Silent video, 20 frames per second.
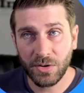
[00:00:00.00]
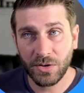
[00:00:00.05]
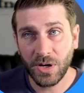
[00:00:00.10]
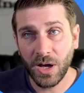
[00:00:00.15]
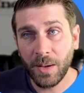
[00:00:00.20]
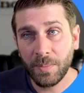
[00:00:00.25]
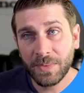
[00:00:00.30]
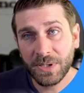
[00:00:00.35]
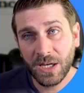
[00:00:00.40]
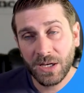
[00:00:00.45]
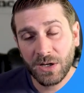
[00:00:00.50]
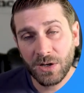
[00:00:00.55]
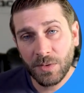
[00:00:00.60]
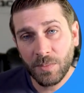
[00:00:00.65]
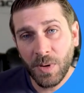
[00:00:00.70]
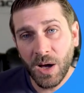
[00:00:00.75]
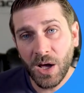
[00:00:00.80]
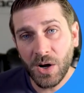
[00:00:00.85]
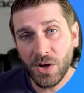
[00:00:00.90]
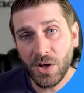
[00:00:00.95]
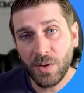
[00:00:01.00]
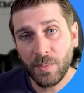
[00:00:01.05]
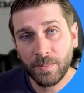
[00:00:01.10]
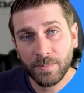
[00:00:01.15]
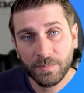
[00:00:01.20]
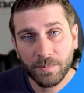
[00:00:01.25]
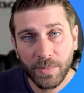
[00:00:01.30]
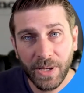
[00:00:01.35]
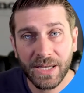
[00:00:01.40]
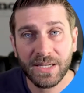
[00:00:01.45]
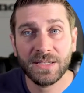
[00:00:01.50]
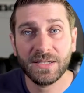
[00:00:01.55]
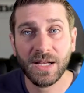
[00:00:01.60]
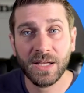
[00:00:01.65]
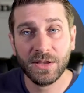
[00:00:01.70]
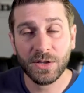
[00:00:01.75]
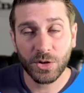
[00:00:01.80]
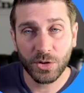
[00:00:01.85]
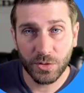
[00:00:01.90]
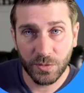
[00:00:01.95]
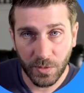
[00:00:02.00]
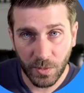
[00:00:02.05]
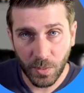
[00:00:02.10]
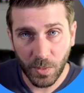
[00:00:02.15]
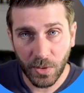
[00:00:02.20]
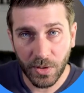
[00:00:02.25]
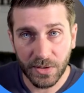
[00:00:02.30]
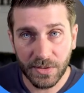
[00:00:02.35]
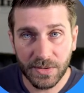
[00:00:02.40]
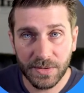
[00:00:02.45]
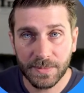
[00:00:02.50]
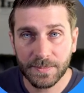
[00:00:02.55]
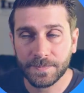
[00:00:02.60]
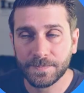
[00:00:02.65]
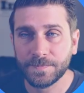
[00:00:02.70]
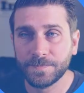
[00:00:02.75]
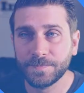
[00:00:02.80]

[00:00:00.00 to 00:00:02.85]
to update your model based on those rewards.